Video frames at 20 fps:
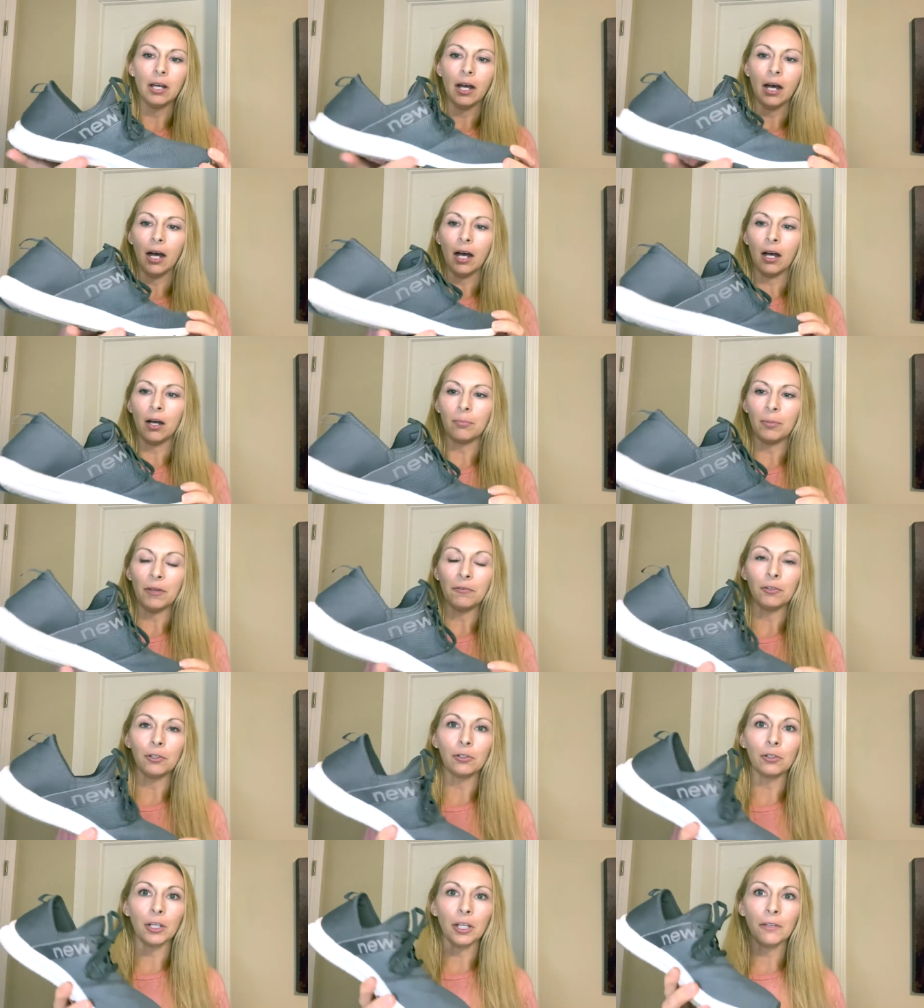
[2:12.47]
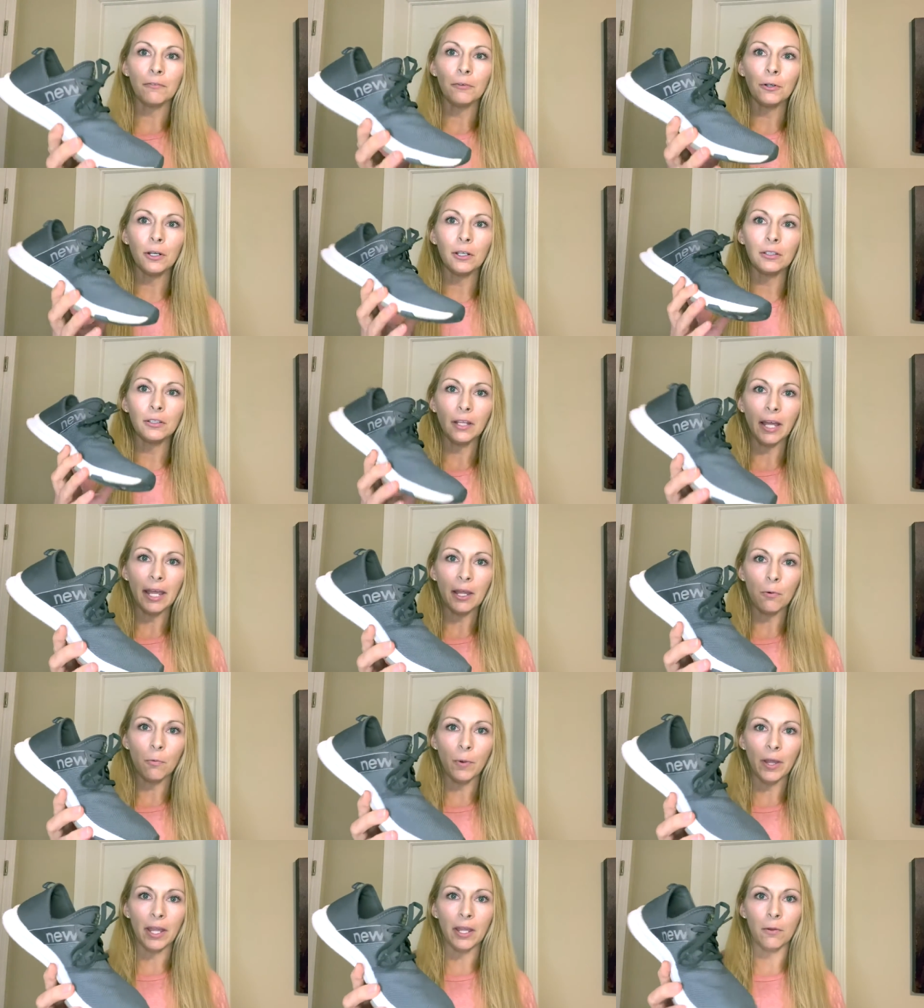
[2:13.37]
Um, if you're looking for a
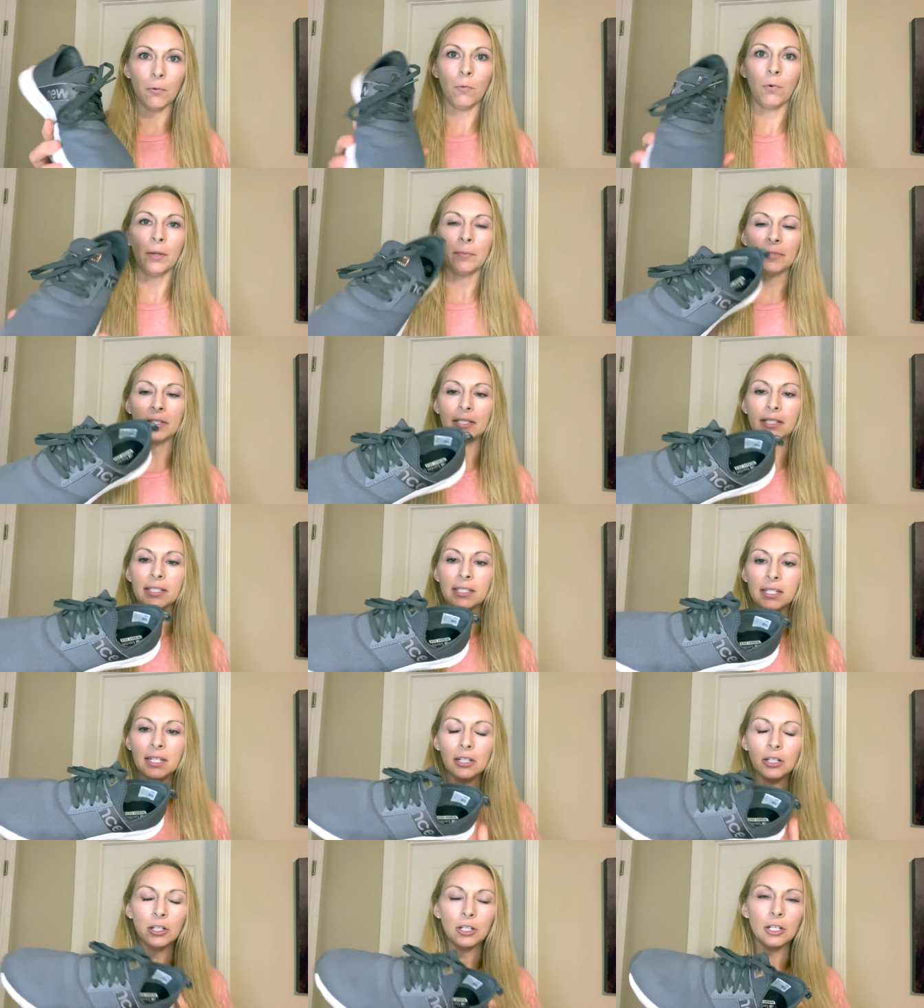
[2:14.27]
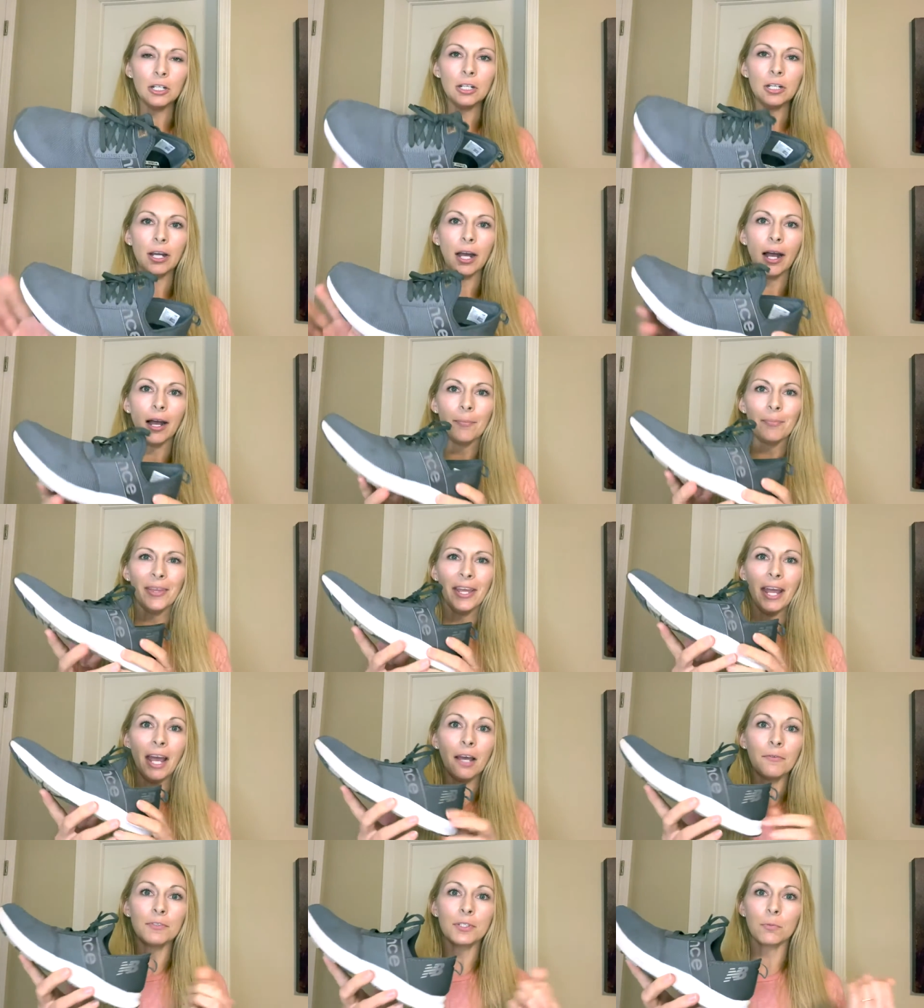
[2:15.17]
lightweight women's sneaker, um, they
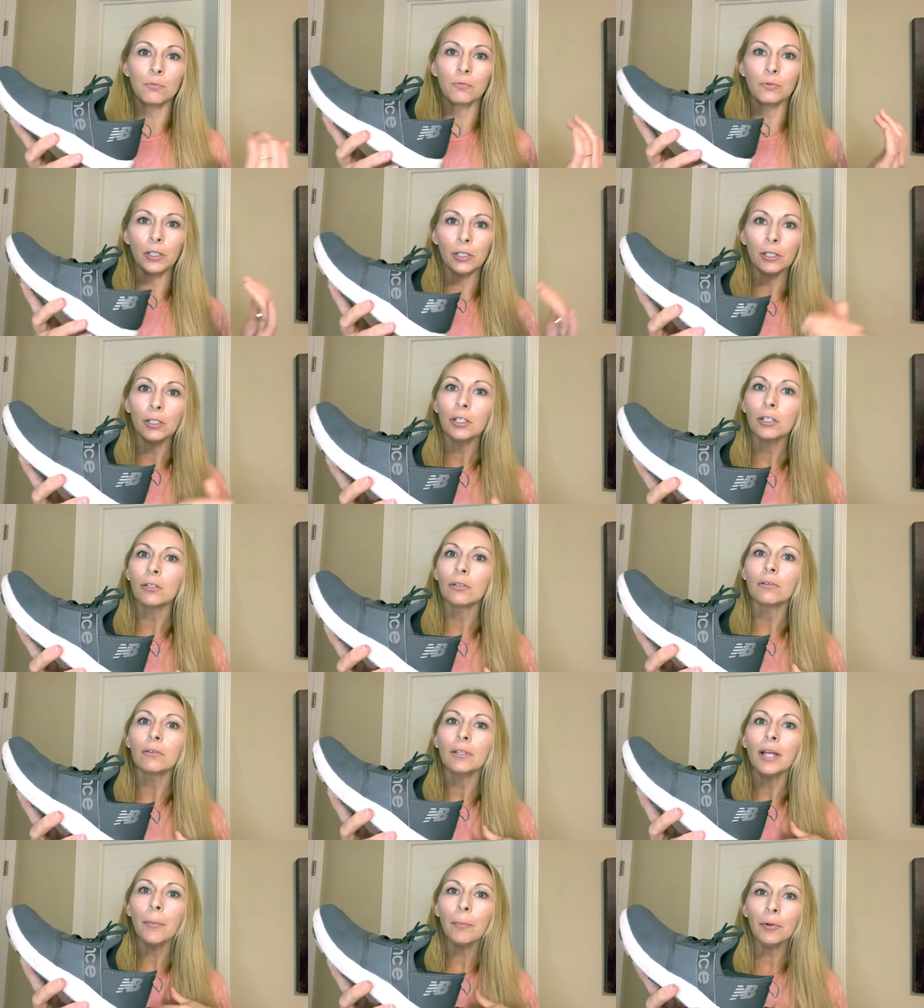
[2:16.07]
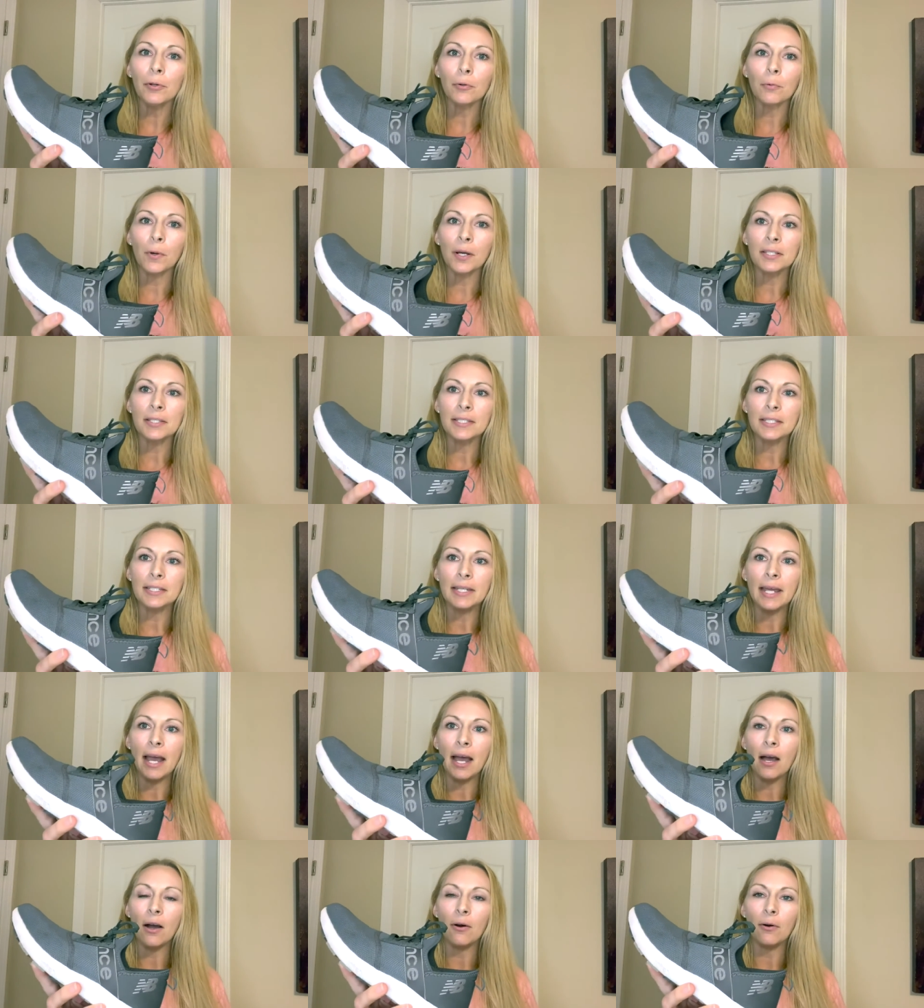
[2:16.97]
have some really cute leopard ones
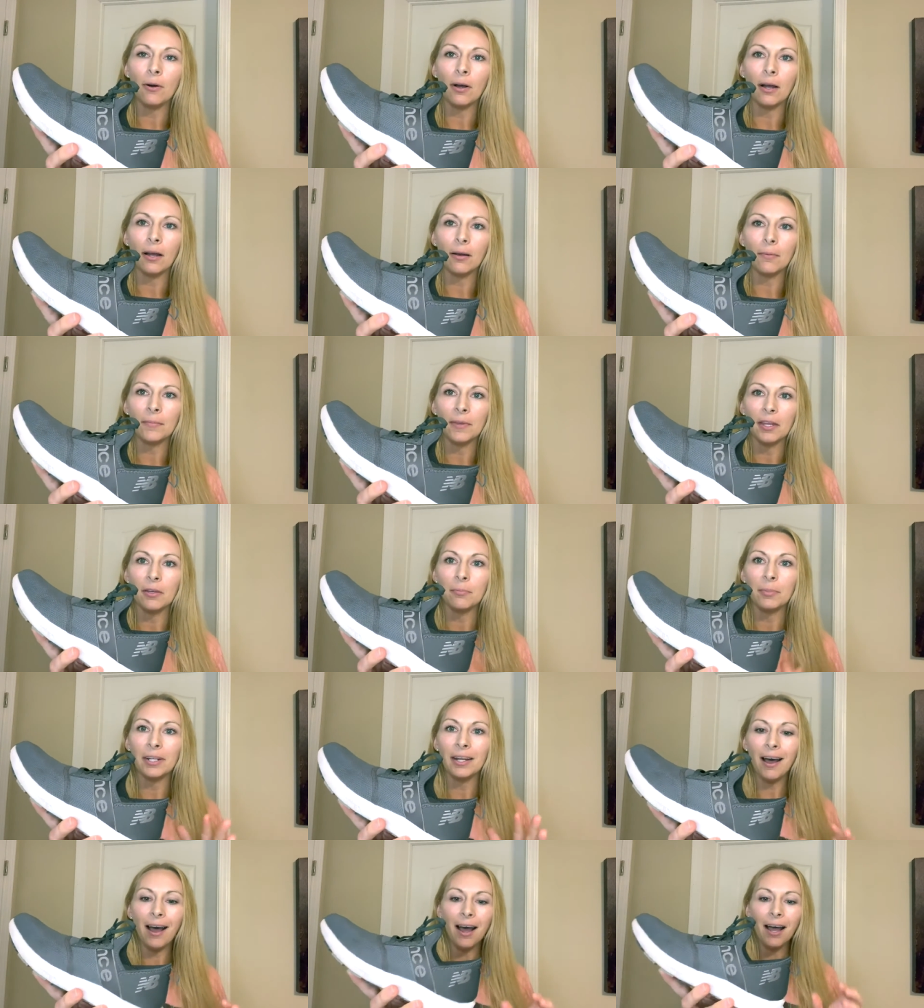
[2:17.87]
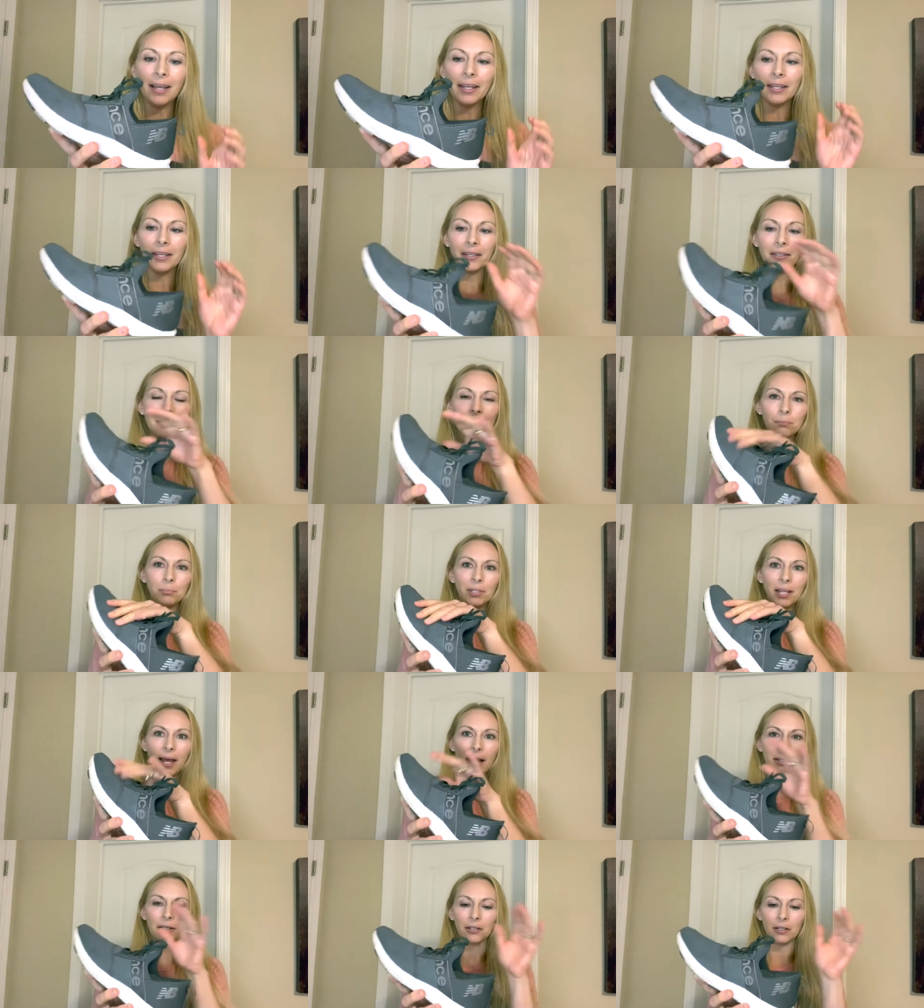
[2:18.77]
now um, that I've been eyeing,
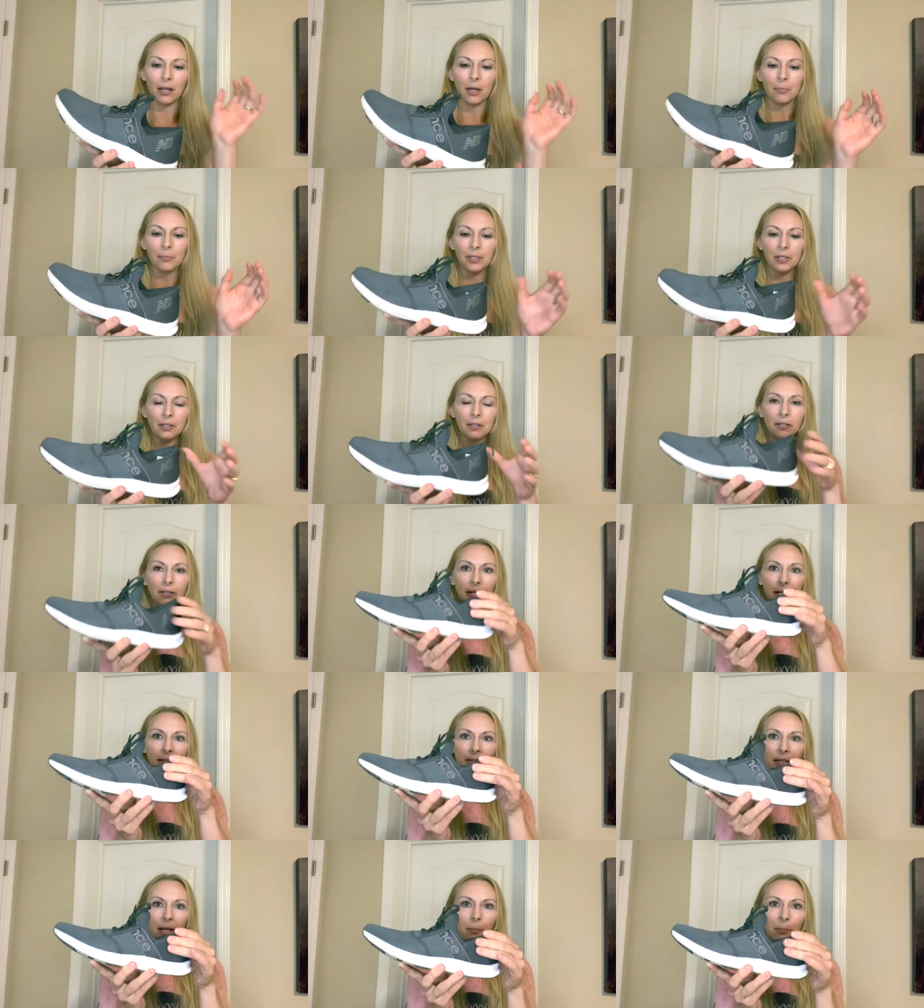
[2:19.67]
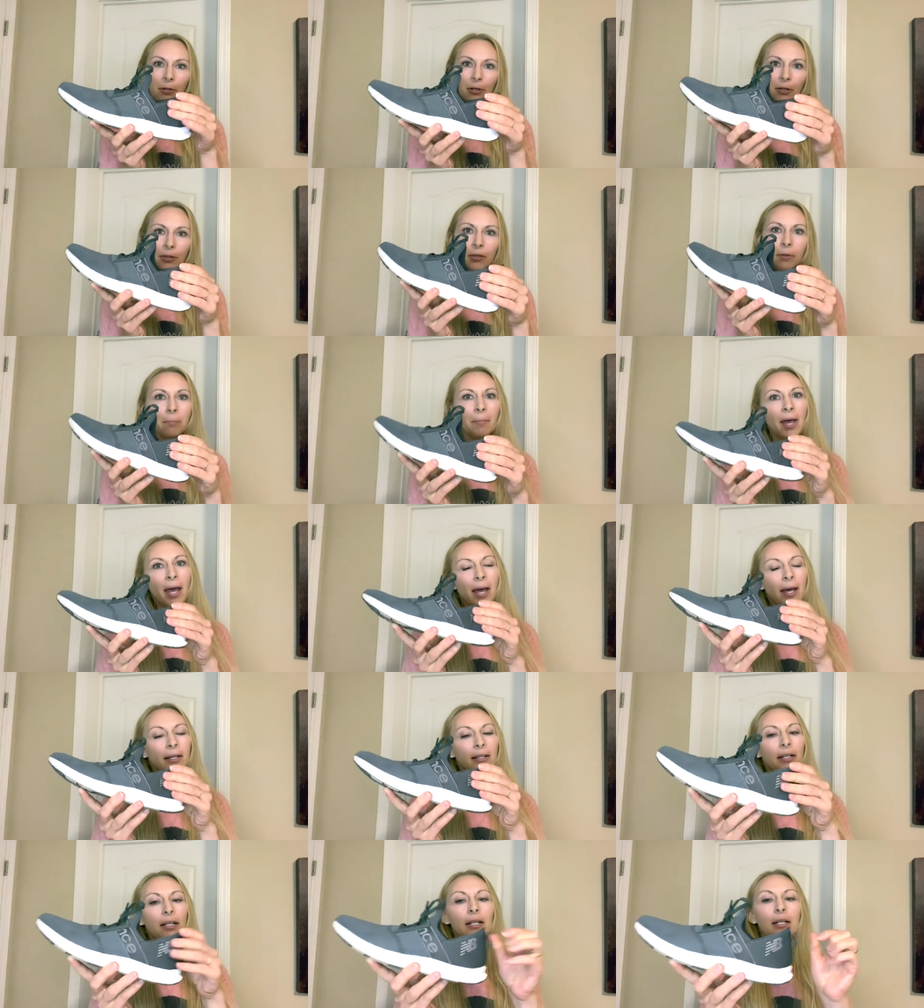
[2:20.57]
black up here and leopard on the
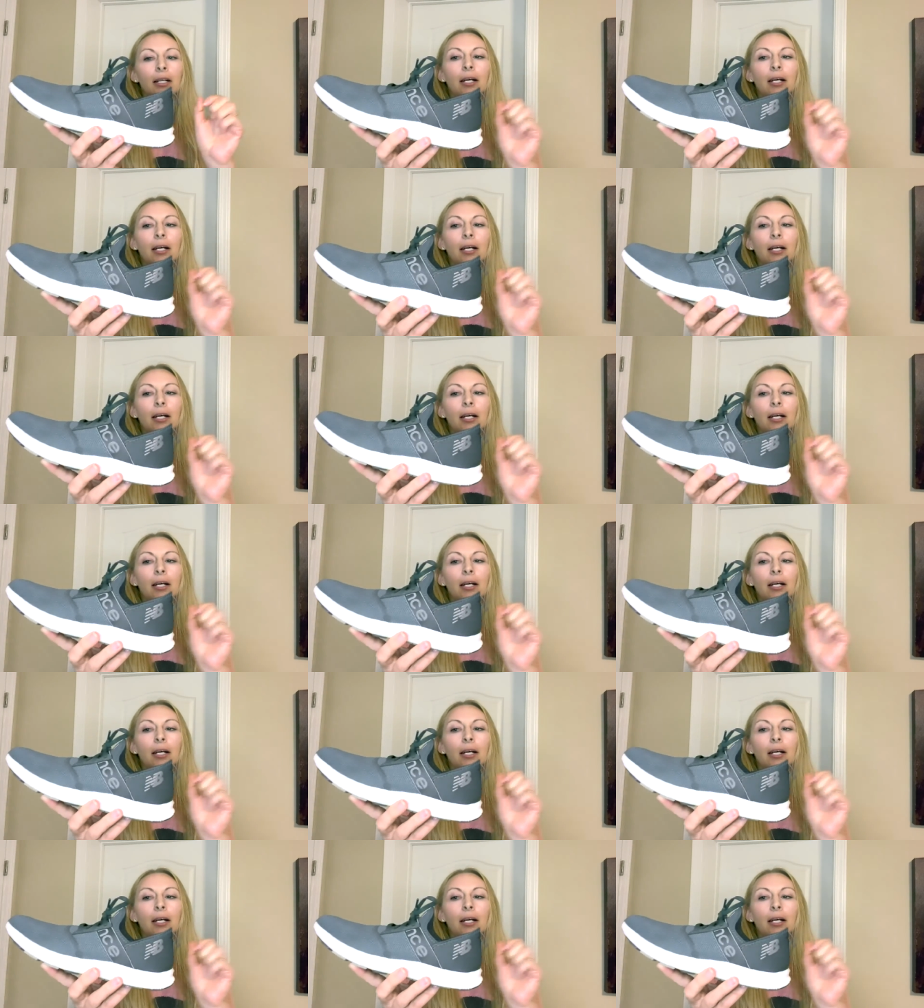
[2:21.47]
back,